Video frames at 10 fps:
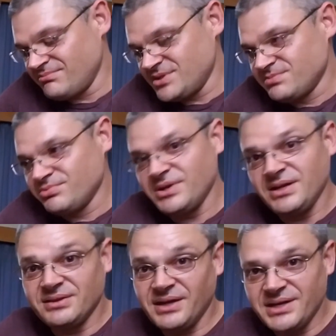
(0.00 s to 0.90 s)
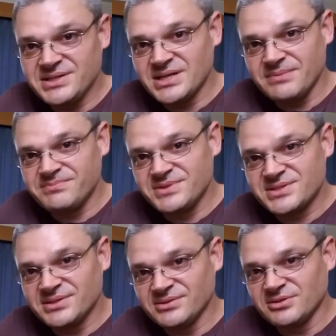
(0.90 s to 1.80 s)
spring lightened up
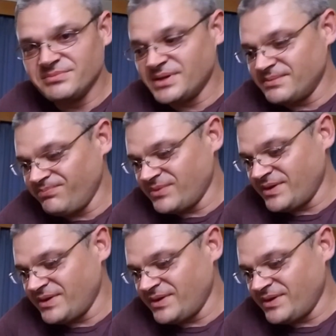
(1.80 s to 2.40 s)
just a little bit.